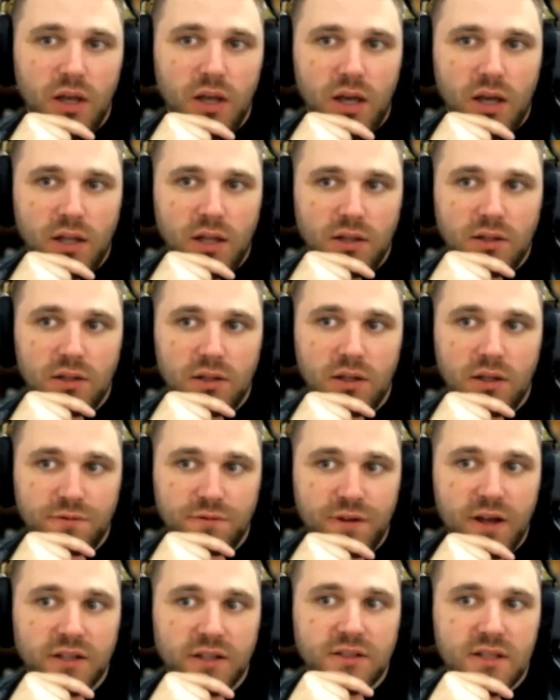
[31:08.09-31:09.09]
And in
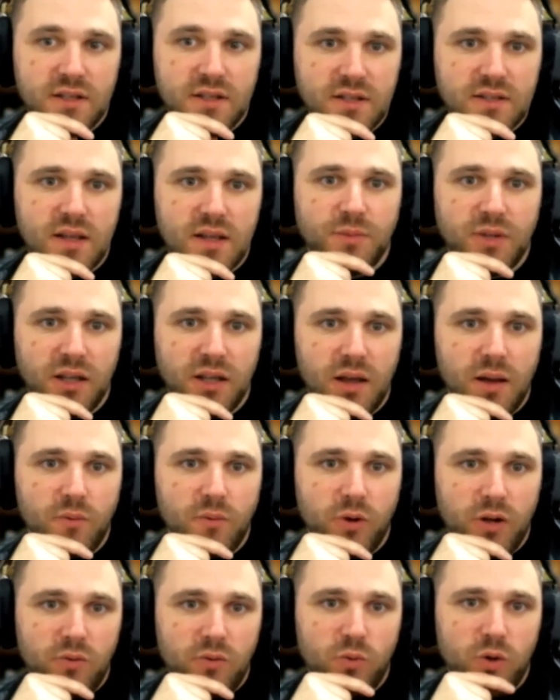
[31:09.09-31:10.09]
fact, this is something
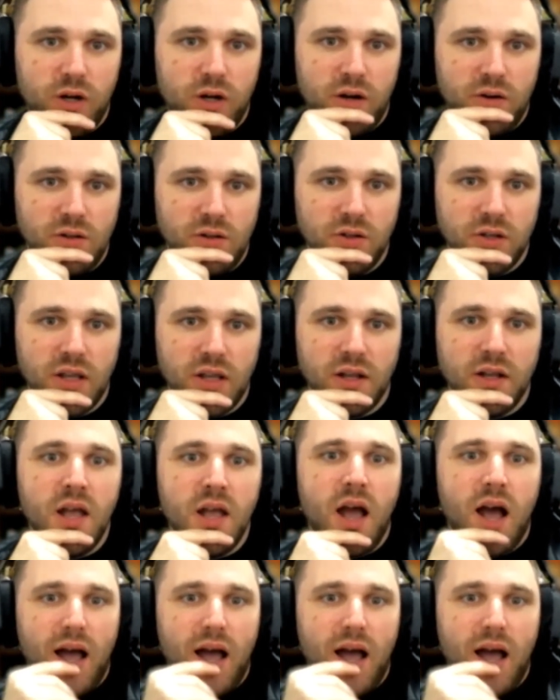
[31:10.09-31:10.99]
we're looking.